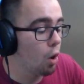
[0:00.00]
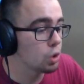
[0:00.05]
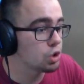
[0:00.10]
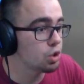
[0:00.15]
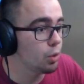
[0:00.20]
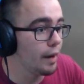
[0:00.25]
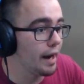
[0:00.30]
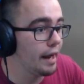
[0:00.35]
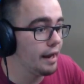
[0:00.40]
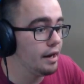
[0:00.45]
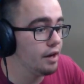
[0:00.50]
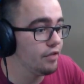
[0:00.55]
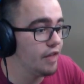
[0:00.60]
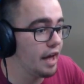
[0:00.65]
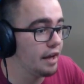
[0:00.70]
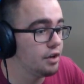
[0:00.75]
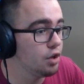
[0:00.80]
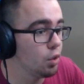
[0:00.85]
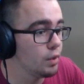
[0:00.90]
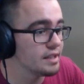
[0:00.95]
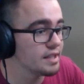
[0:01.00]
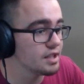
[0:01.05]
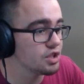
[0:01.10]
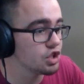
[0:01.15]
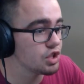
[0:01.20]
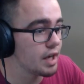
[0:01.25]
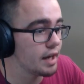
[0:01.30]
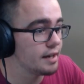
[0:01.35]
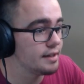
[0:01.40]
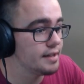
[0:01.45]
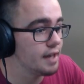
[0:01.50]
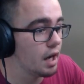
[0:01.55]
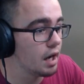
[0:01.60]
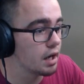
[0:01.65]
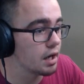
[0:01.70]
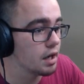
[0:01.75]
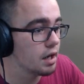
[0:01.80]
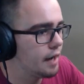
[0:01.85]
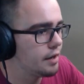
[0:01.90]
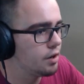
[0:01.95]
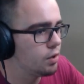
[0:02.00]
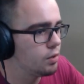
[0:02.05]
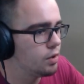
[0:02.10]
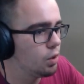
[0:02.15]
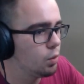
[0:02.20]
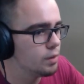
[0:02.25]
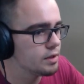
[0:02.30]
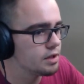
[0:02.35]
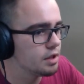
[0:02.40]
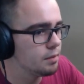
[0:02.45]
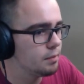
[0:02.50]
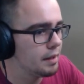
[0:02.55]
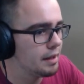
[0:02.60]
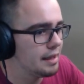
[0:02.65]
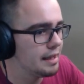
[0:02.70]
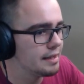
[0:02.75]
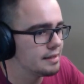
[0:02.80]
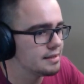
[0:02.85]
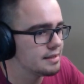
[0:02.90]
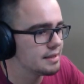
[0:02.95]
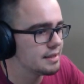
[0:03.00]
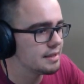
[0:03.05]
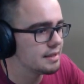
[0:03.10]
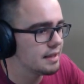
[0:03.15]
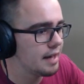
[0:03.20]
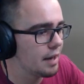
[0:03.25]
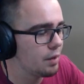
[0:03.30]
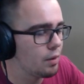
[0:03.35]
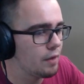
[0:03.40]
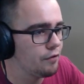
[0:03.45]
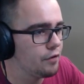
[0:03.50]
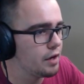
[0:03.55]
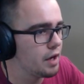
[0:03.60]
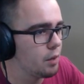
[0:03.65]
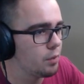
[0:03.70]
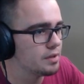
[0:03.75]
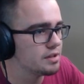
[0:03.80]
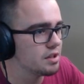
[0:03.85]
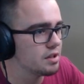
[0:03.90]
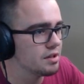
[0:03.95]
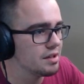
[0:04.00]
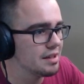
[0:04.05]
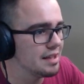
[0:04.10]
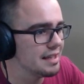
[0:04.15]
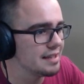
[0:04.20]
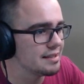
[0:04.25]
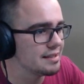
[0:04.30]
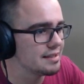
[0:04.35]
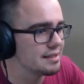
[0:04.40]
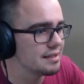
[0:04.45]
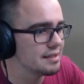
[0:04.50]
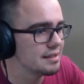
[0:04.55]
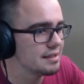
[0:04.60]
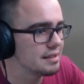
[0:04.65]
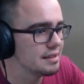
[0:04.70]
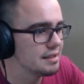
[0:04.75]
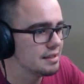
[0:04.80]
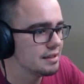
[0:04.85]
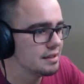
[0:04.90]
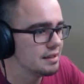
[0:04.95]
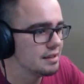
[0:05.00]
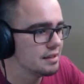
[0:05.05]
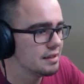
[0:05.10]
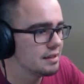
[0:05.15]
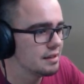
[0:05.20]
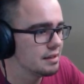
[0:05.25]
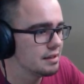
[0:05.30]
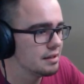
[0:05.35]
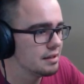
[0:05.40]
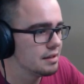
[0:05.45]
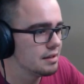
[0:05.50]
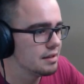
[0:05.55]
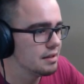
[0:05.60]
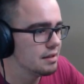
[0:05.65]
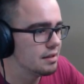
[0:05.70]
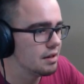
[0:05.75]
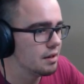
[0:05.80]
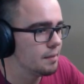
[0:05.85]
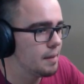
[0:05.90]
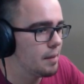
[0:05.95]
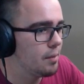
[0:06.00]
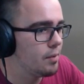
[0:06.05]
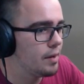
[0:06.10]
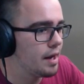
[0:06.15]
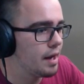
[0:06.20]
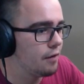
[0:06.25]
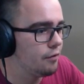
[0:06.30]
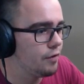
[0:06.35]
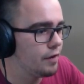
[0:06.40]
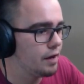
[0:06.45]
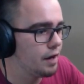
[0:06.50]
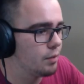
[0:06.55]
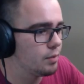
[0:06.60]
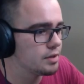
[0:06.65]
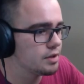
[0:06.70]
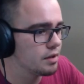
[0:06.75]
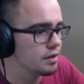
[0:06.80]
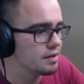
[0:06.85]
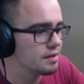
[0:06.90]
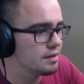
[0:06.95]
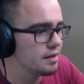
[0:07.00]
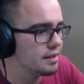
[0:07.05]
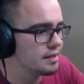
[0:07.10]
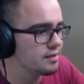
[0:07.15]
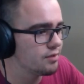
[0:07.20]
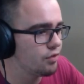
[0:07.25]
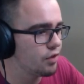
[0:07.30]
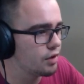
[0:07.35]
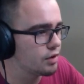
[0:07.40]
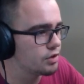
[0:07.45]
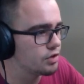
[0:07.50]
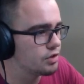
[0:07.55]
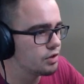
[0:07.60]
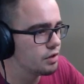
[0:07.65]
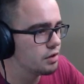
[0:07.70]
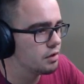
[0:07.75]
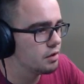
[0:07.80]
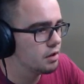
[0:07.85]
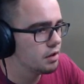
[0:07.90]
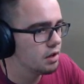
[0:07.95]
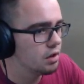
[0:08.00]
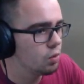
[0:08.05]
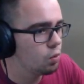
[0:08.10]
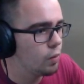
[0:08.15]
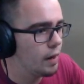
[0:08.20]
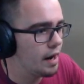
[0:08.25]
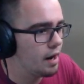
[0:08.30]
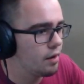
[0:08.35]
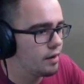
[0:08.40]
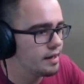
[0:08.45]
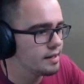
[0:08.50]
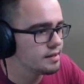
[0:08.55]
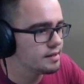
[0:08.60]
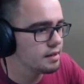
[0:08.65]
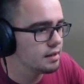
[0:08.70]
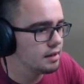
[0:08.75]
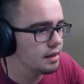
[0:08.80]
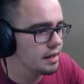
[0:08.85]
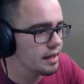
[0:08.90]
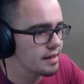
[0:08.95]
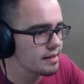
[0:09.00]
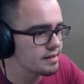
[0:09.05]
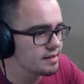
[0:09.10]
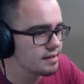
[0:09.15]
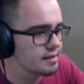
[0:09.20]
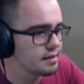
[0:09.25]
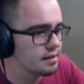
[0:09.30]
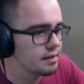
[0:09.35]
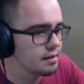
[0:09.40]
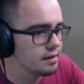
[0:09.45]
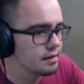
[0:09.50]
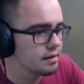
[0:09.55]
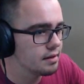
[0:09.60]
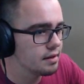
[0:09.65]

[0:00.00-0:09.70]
So when I hear that noise, I just gotta duck. I don't know what's on my list. How do I figure out what's on the list? Maybe we gotta figure out what's on this list first. Where is the list?